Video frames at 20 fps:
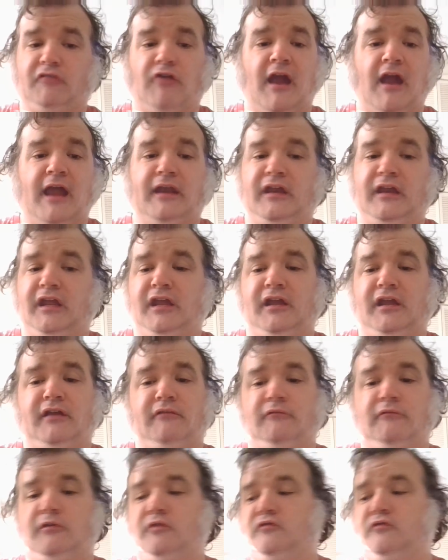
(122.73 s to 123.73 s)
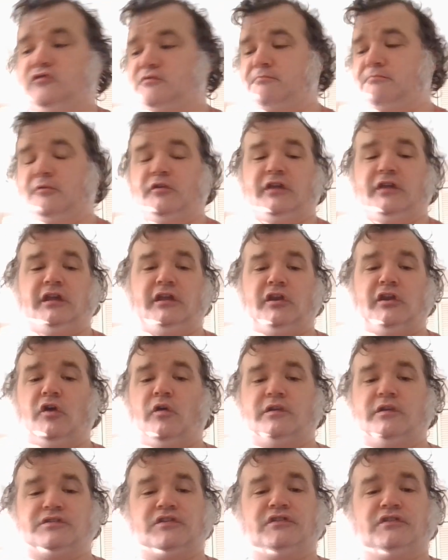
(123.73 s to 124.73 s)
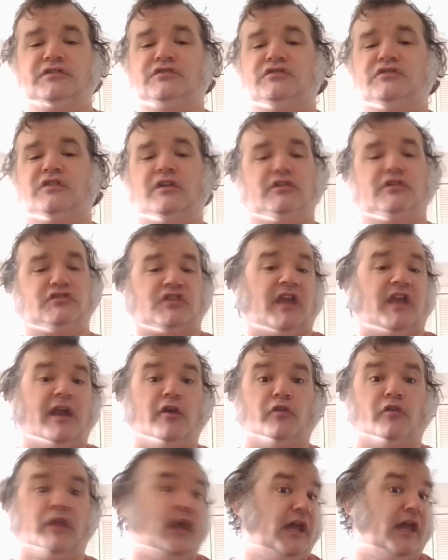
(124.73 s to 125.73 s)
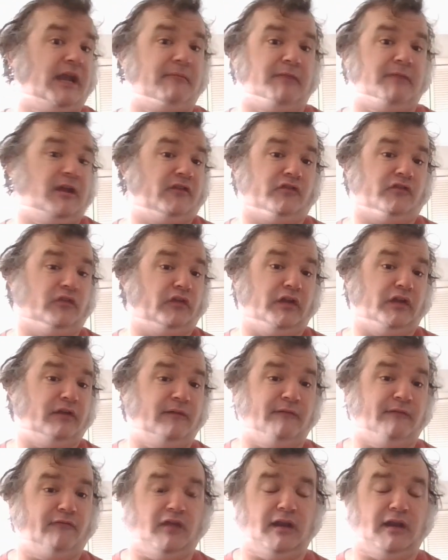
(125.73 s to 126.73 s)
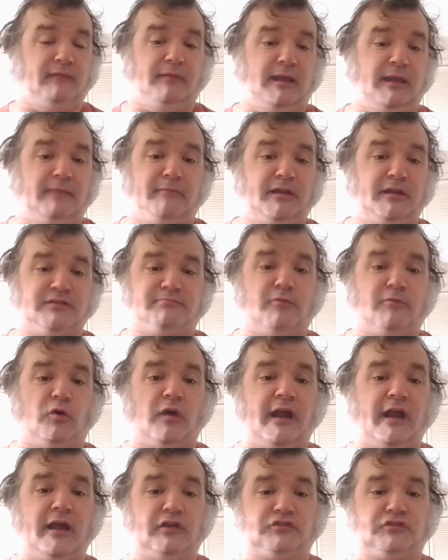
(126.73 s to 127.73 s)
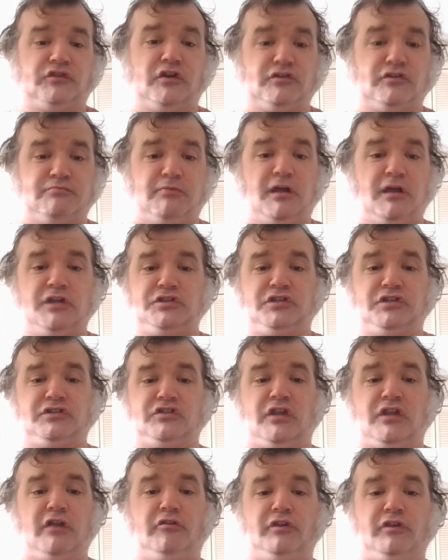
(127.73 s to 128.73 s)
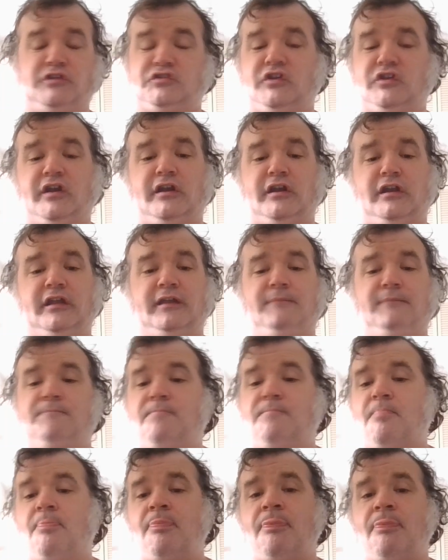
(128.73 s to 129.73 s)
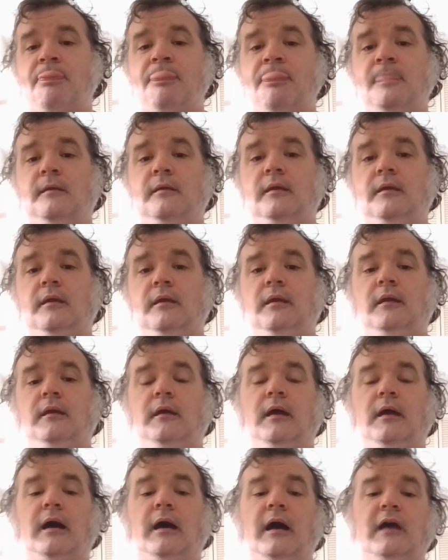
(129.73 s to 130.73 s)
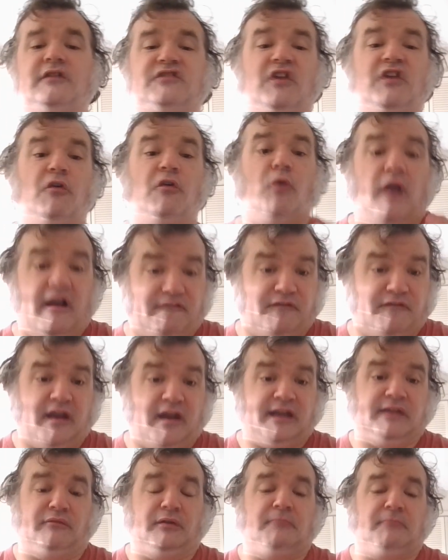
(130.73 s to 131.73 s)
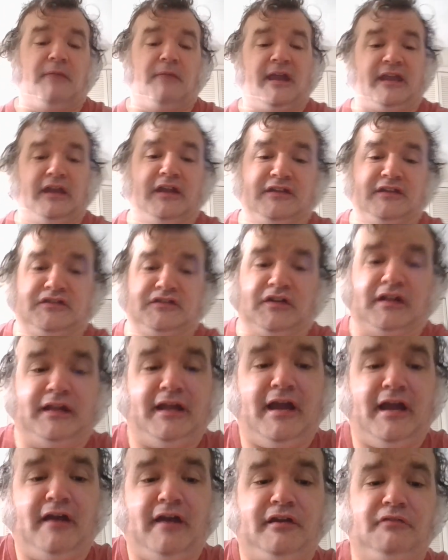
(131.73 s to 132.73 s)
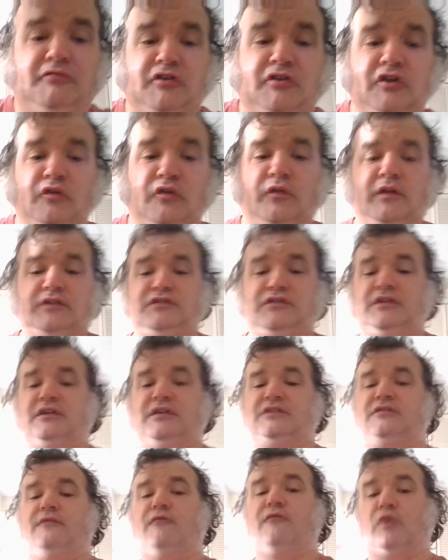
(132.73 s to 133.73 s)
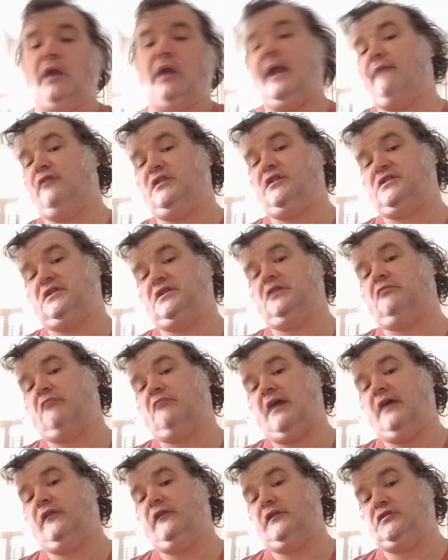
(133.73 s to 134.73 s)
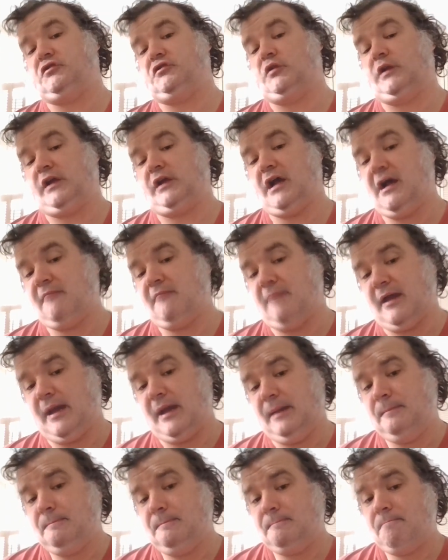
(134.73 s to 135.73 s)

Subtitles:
grinding, spooky noises that scare the enemy until the enemy's morale starts plunging slowly, steadily. So, effectively, mechanistically, how you would do this is for every single round that you're in combat,